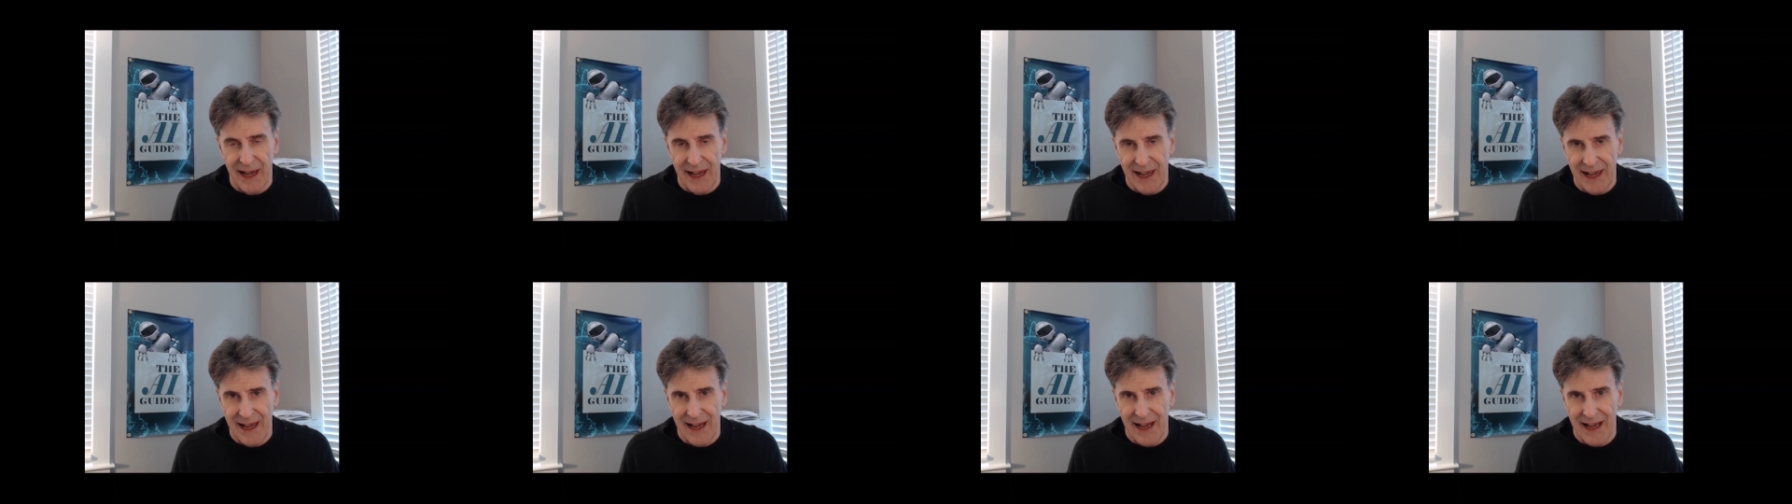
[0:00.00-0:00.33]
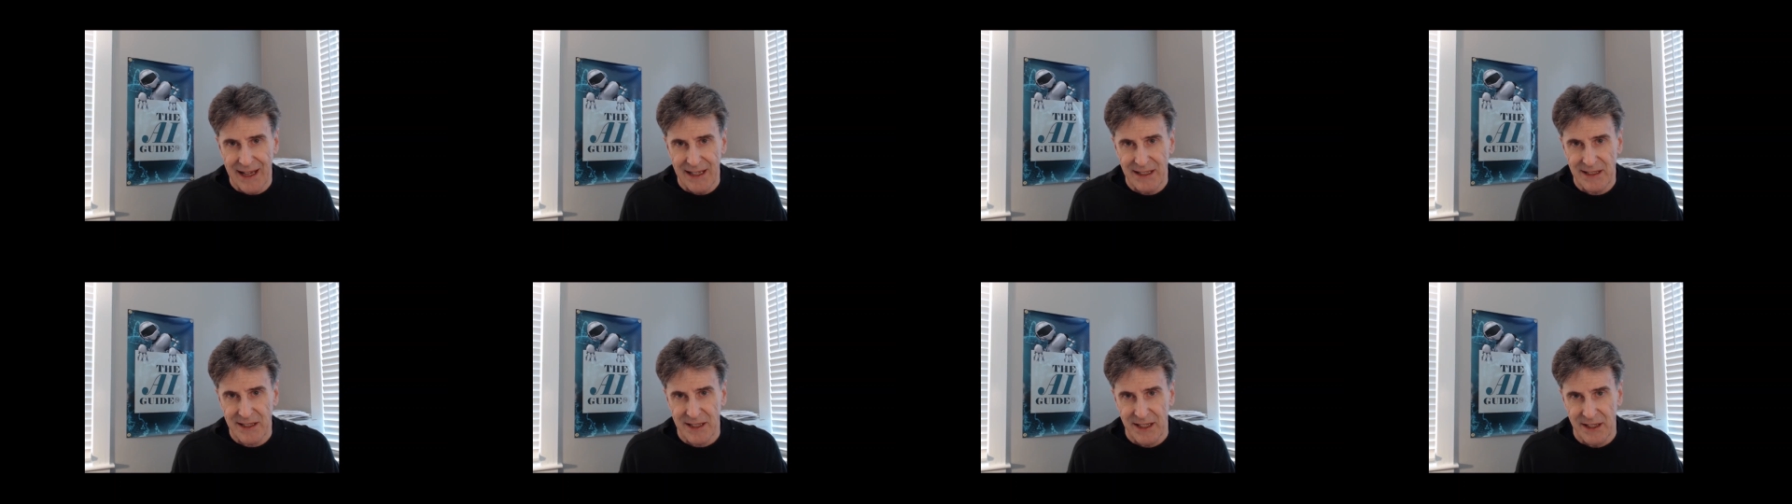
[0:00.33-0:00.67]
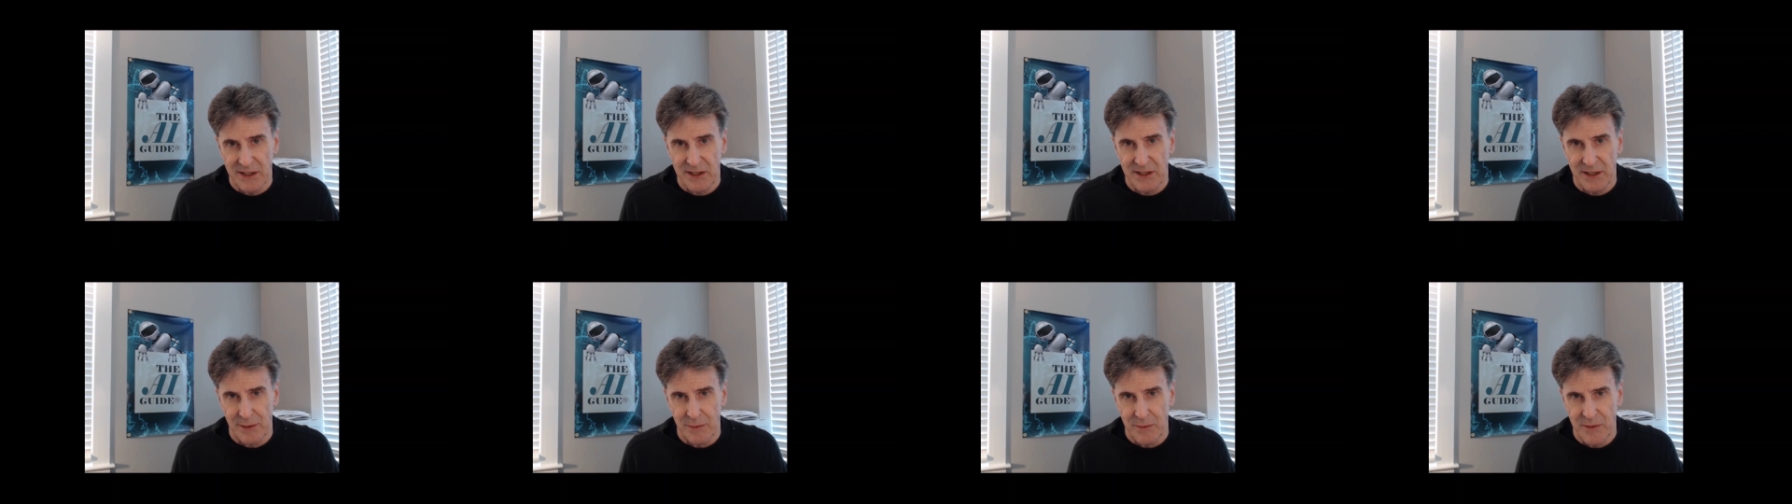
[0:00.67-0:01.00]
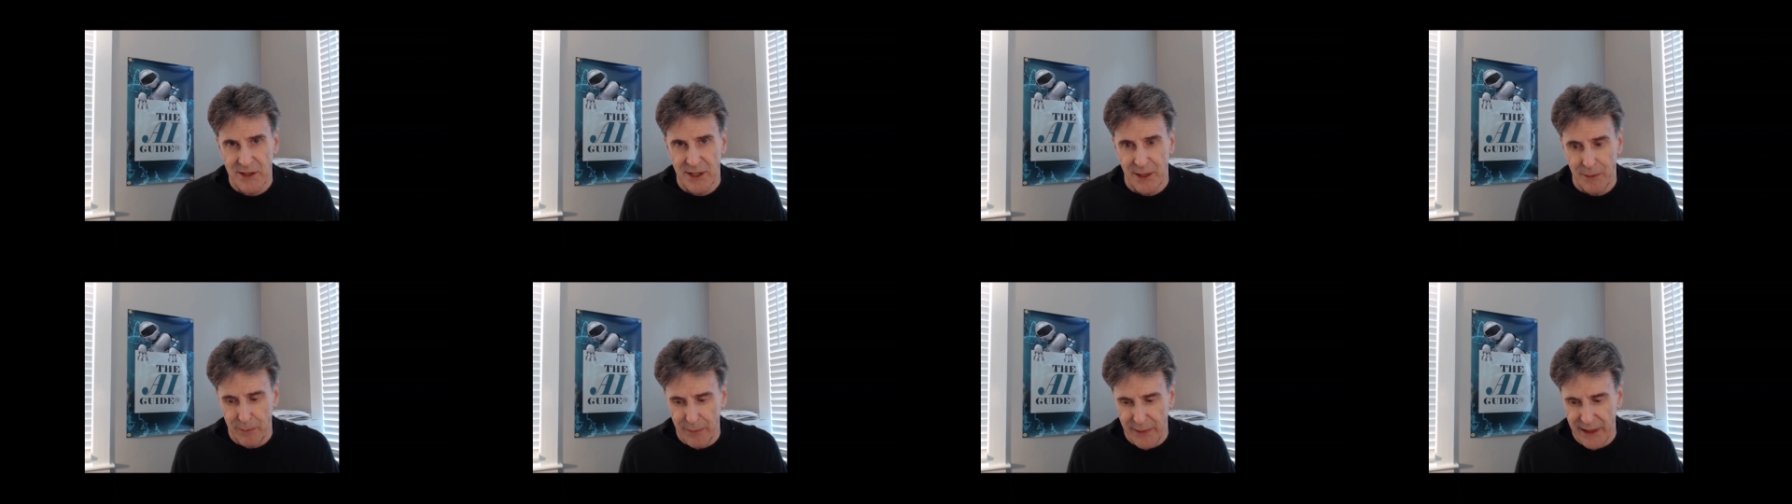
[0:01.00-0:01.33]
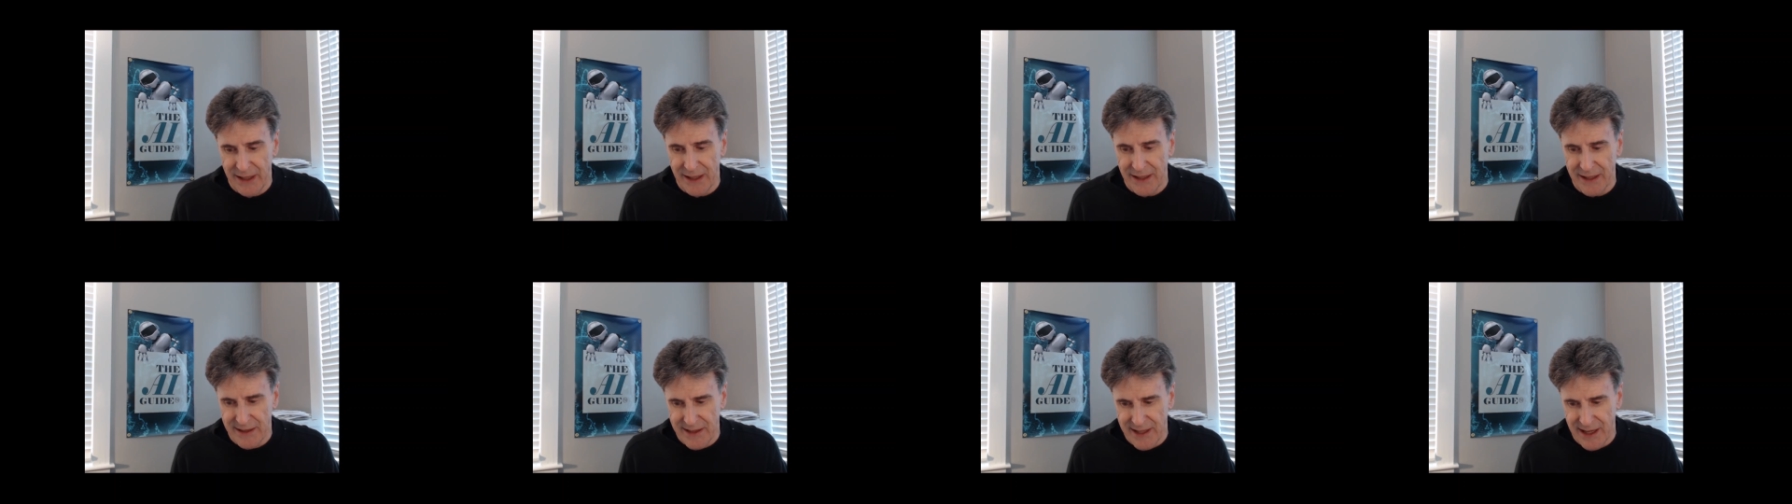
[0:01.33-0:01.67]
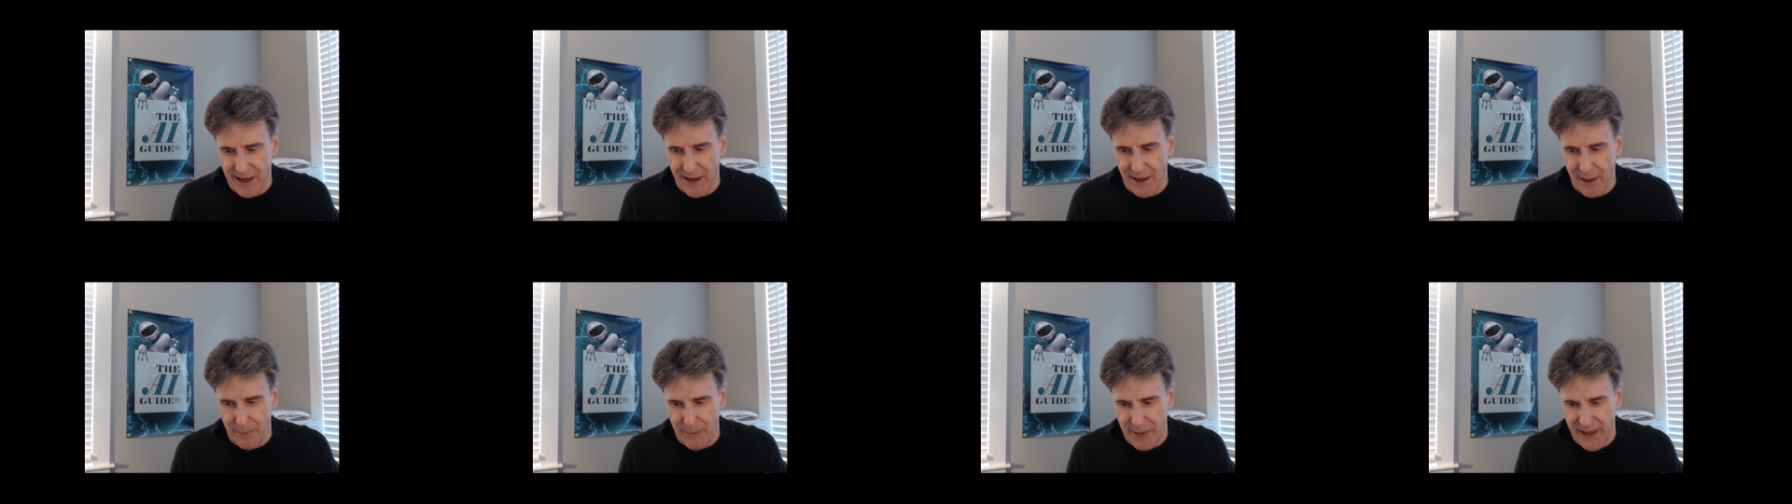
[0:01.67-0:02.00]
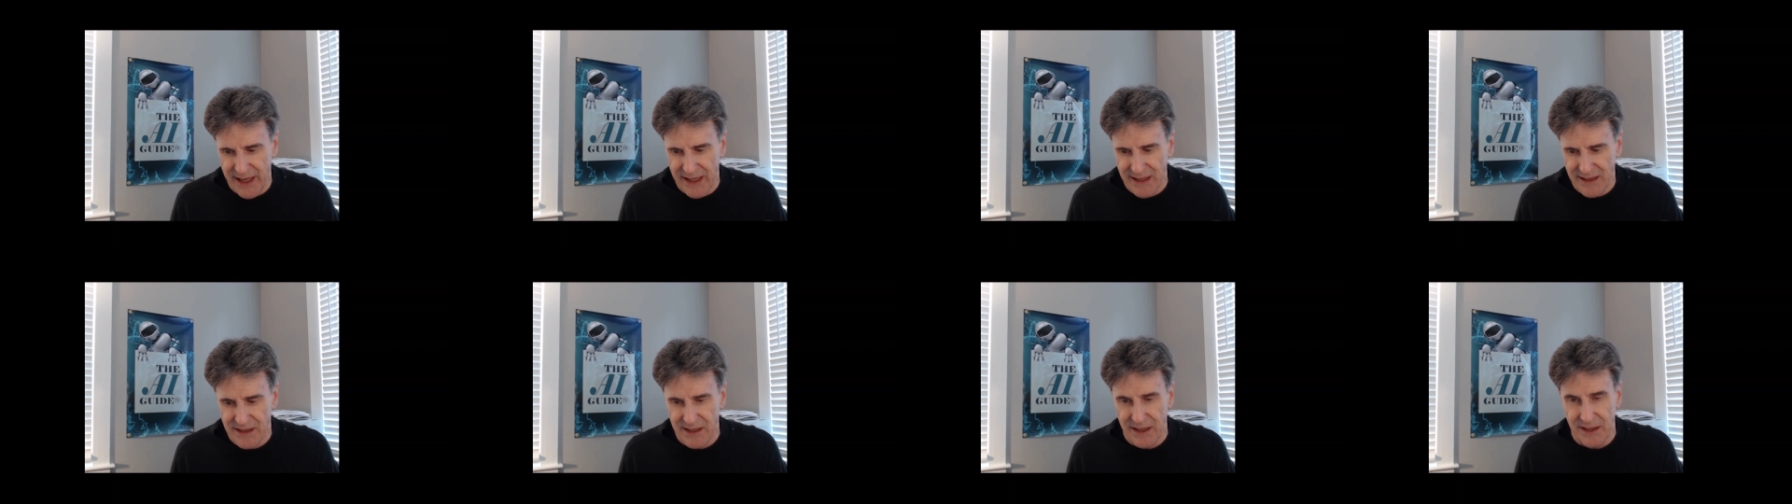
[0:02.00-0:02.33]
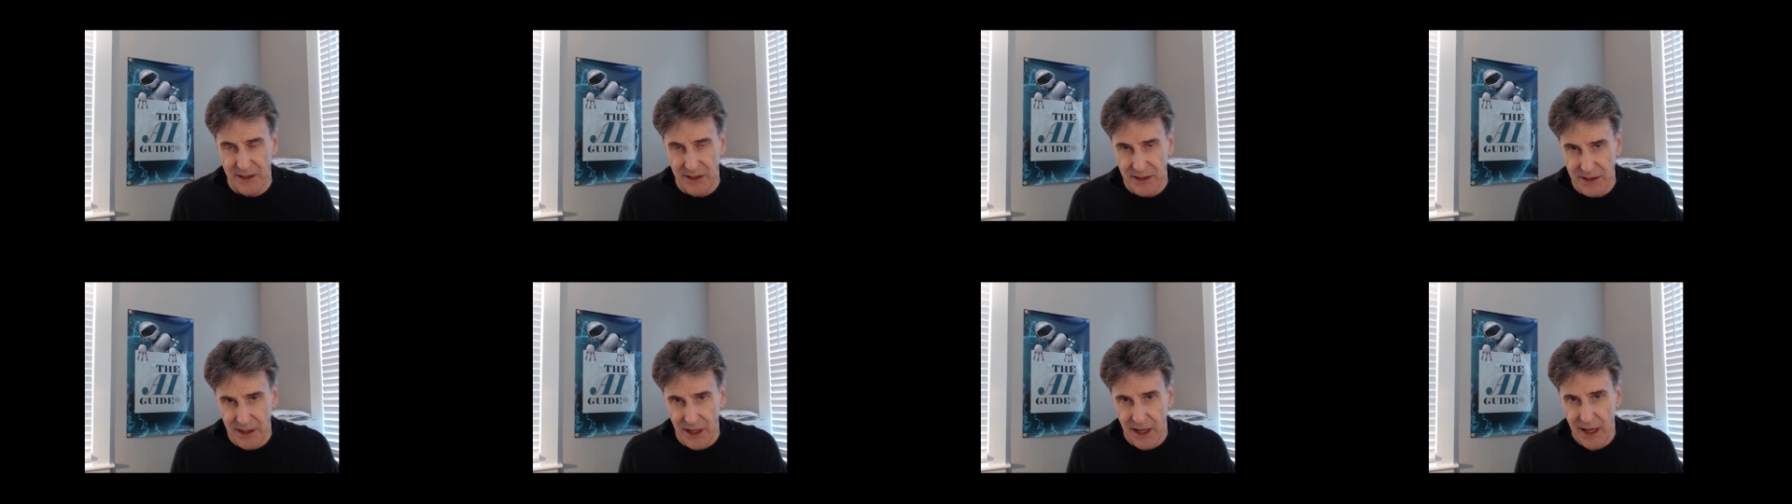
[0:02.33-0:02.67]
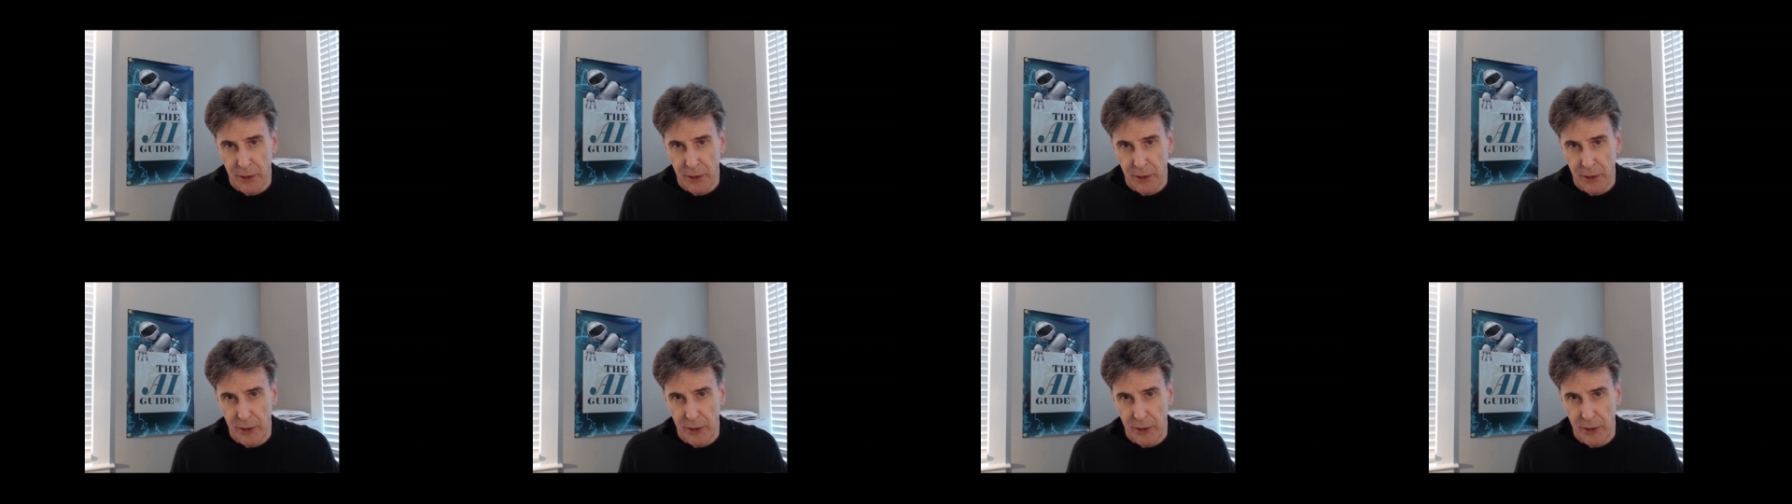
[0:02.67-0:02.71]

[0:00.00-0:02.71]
AI systems in military bases